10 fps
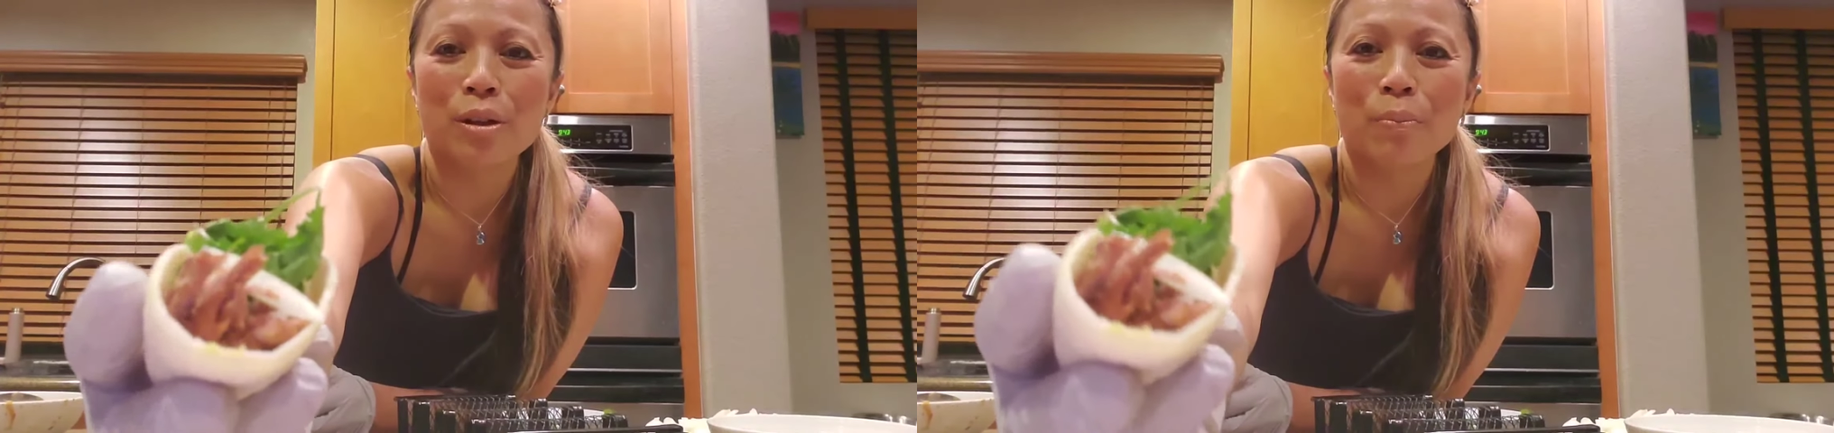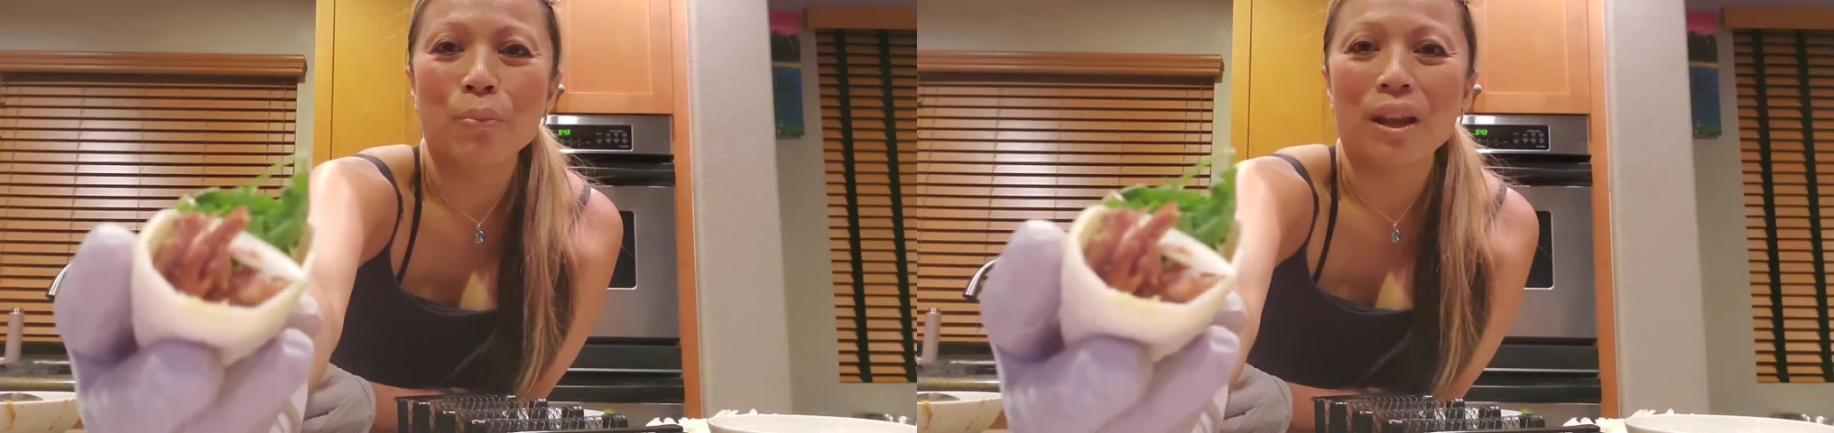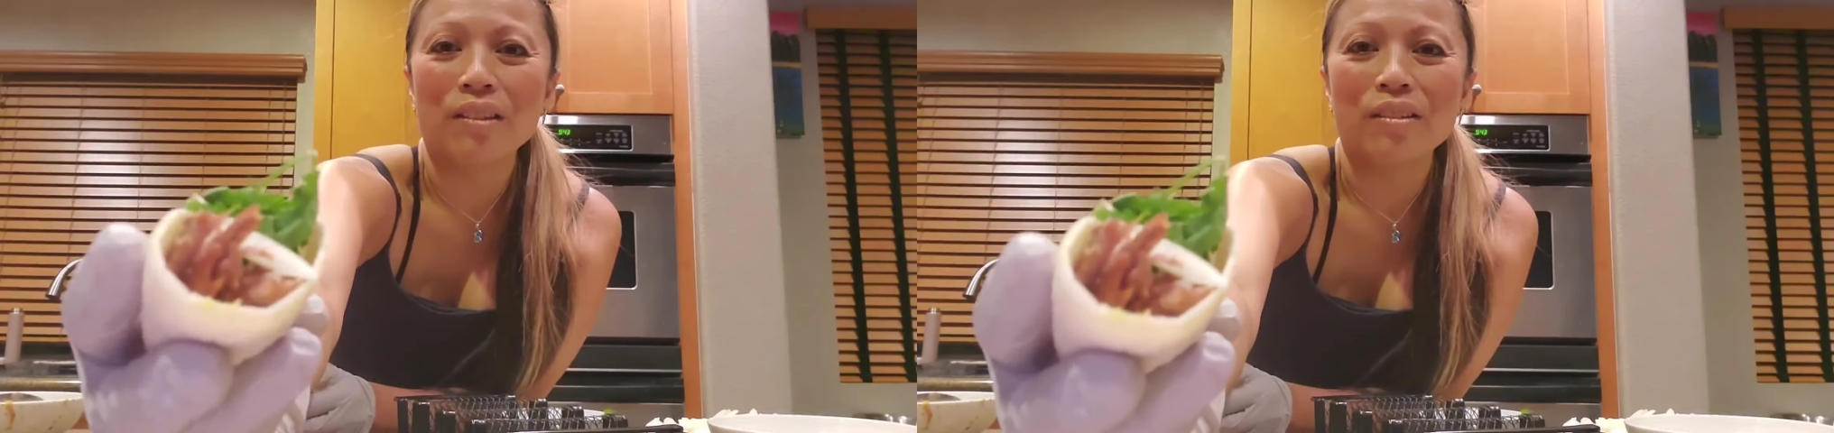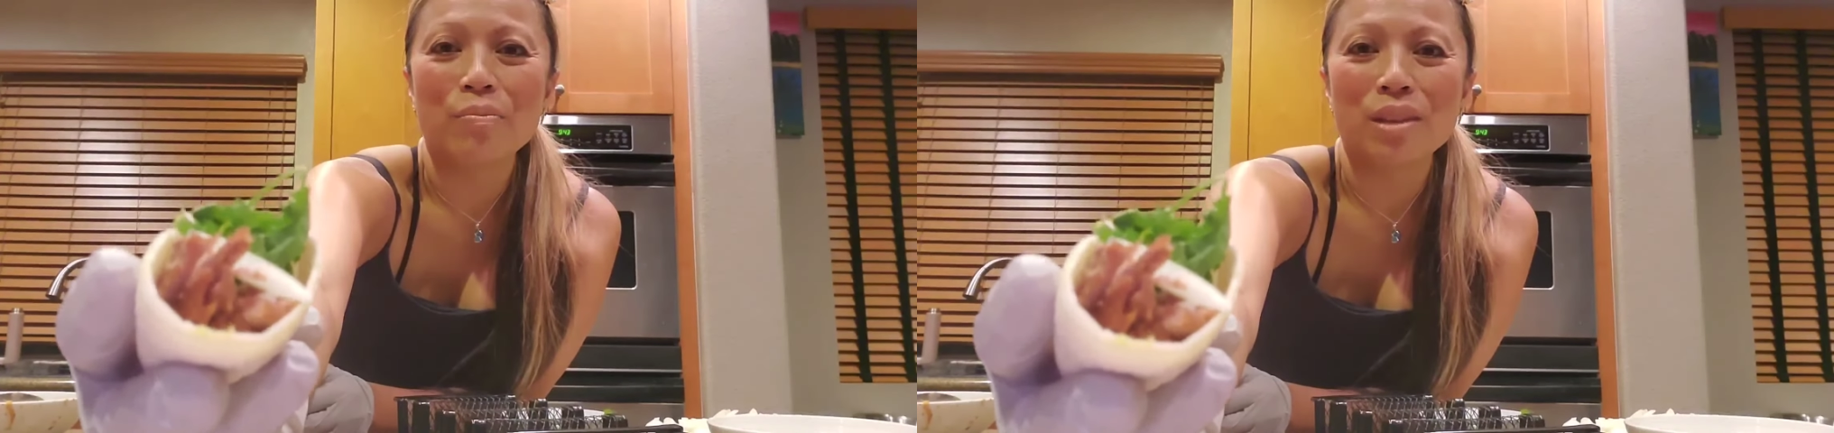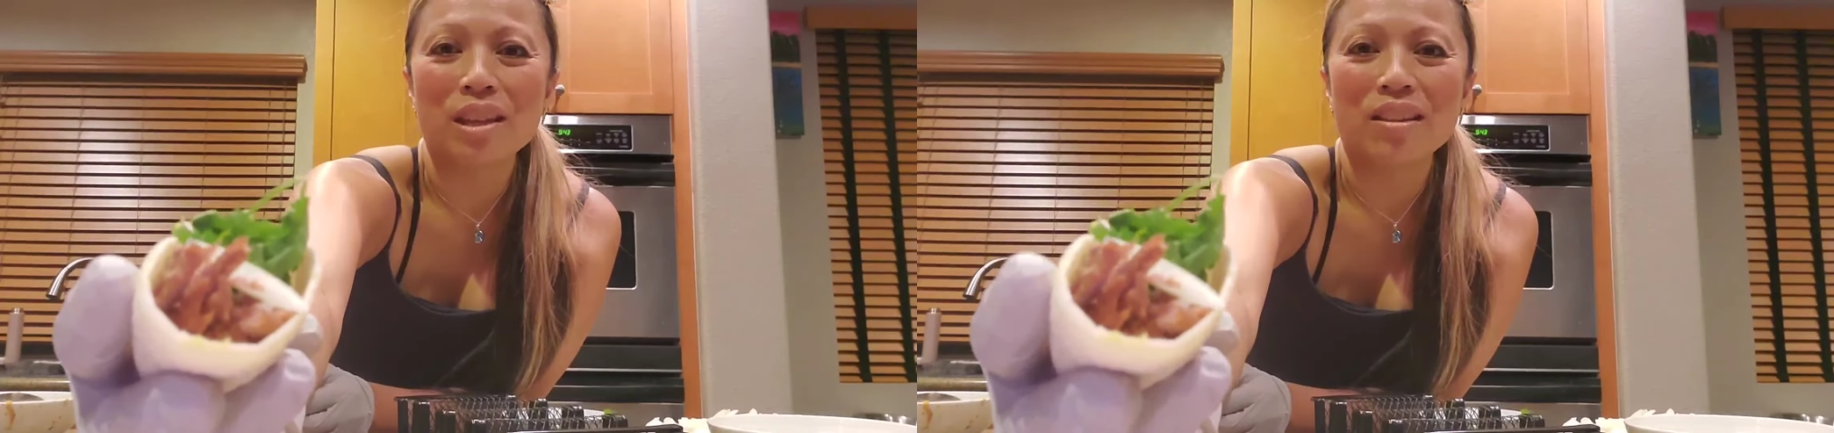braise the
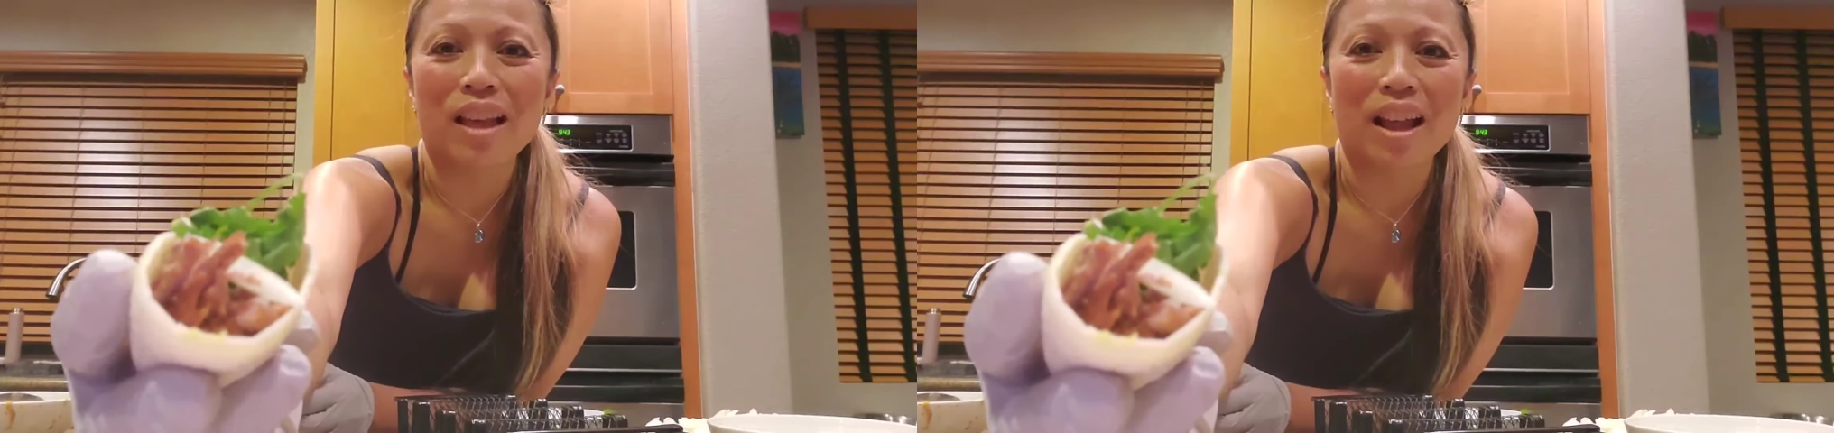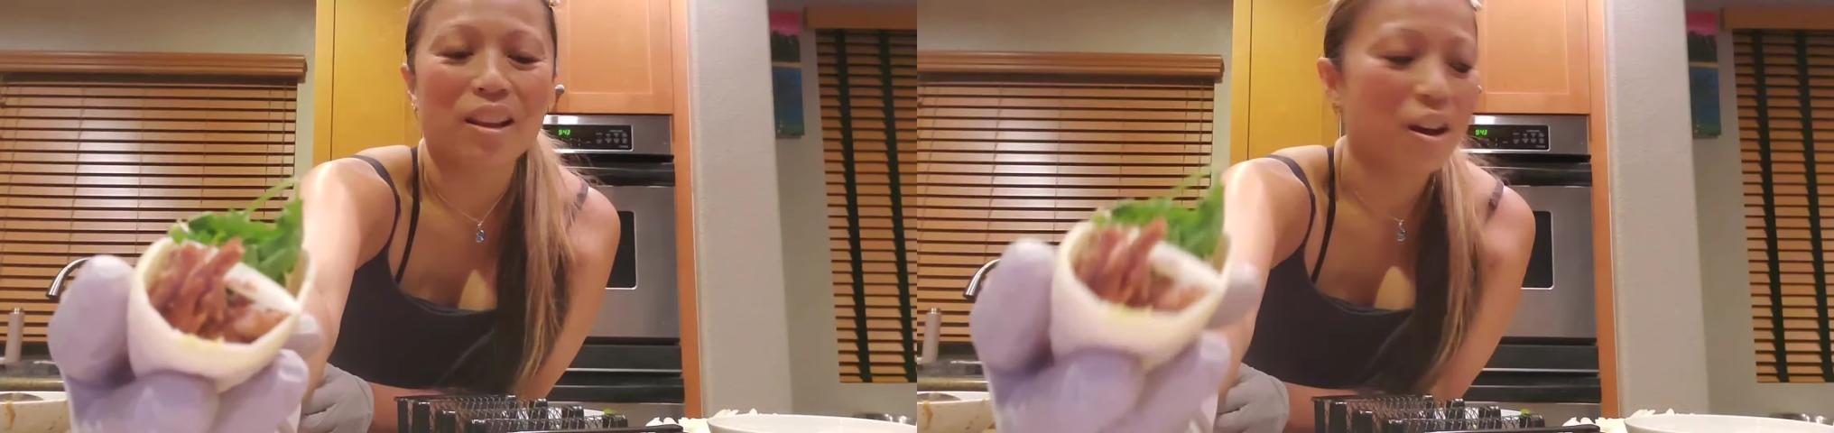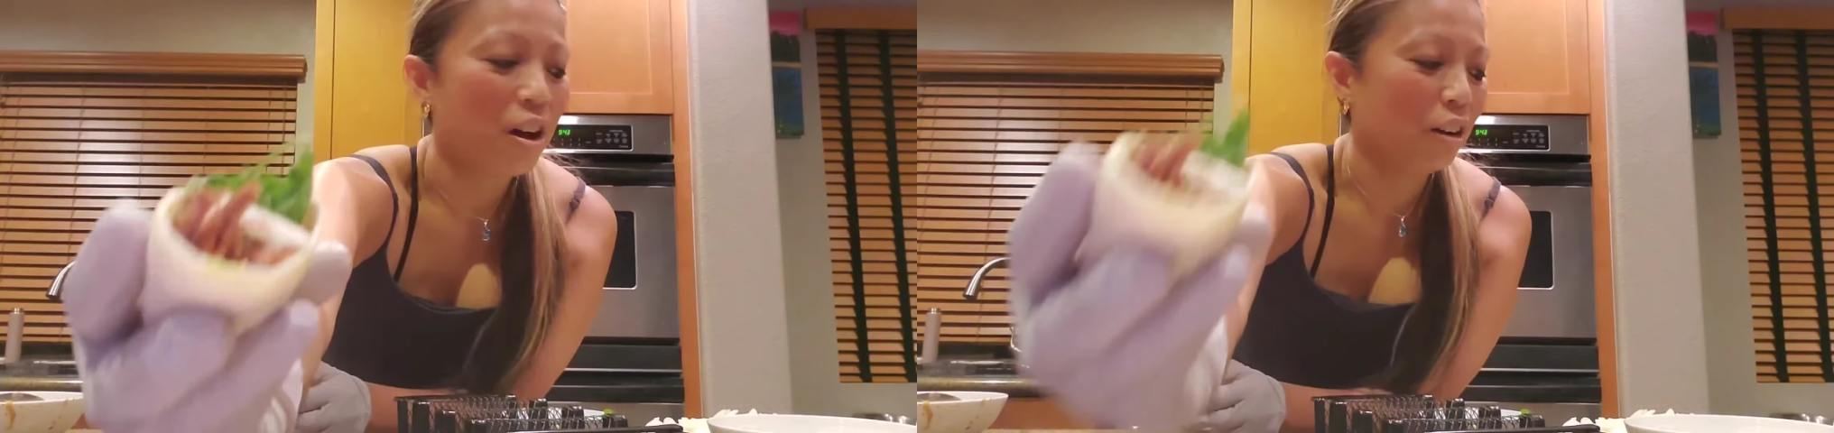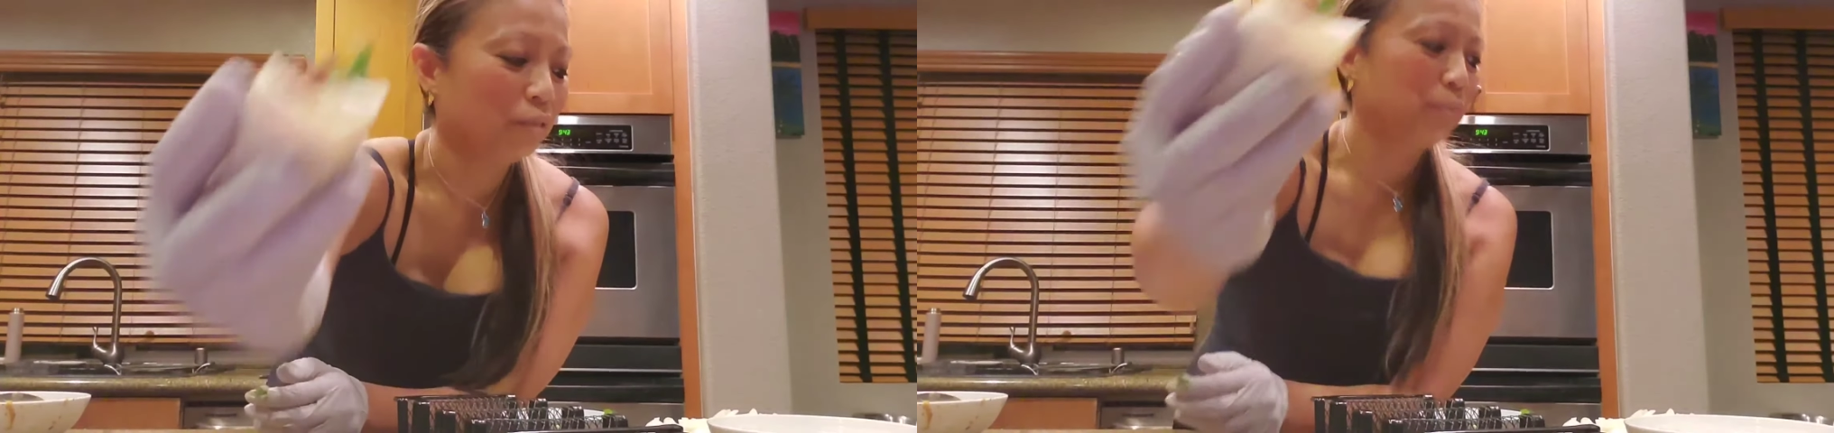meat that long.